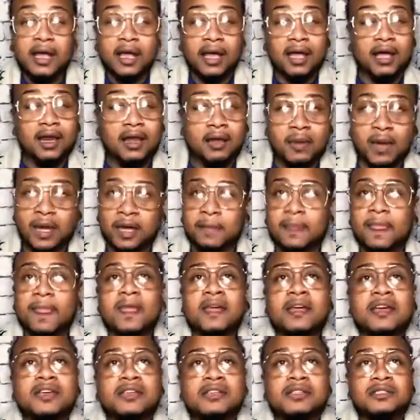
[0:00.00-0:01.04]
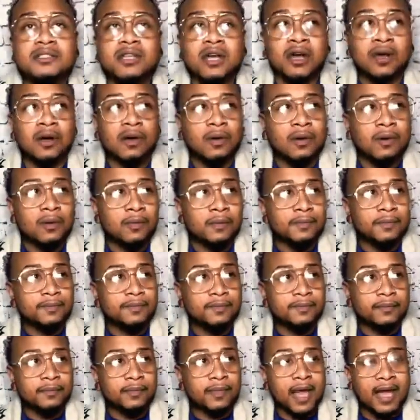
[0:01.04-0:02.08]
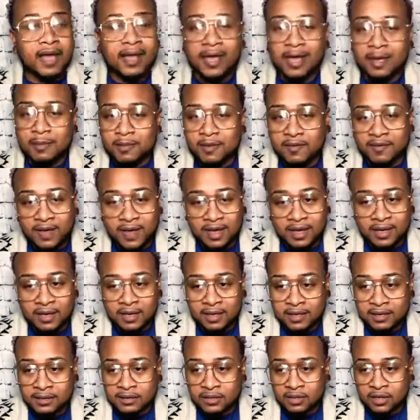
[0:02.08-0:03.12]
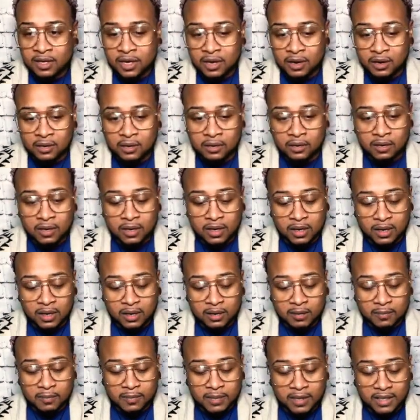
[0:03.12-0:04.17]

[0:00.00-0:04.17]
Anyway, so I came to Vegas, you know,